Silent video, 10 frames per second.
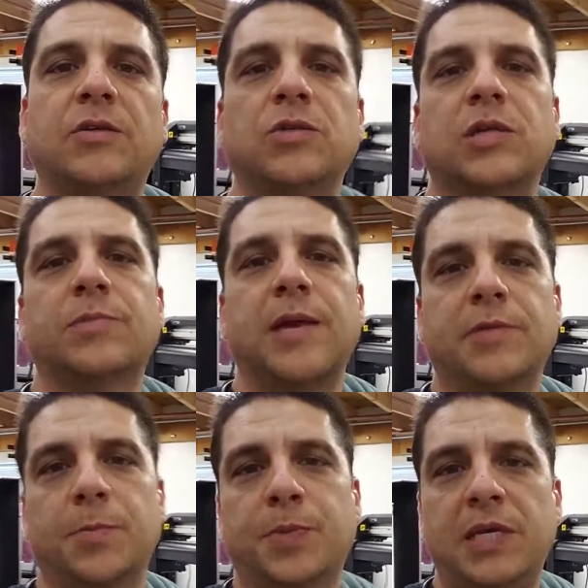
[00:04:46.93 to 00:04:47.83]
so
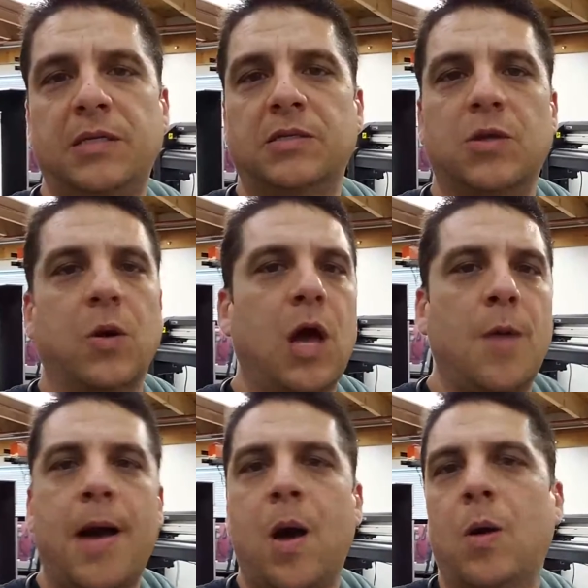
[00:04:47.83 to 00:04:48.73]
sometimes the pieces don't
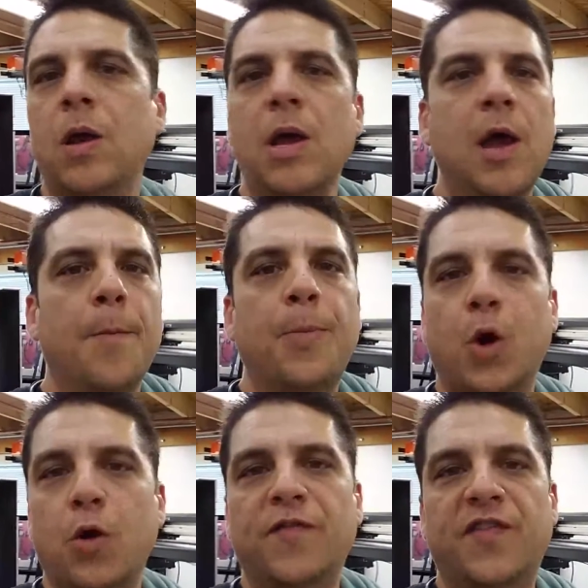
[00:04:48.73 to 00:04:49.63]
come out
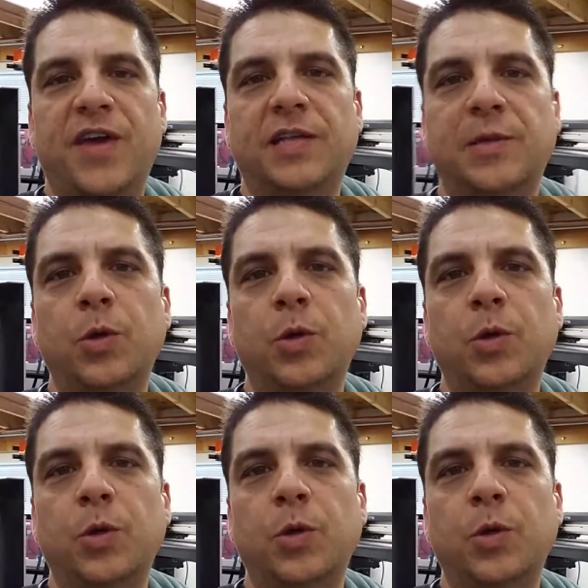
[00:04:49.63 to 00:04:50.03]
perfect.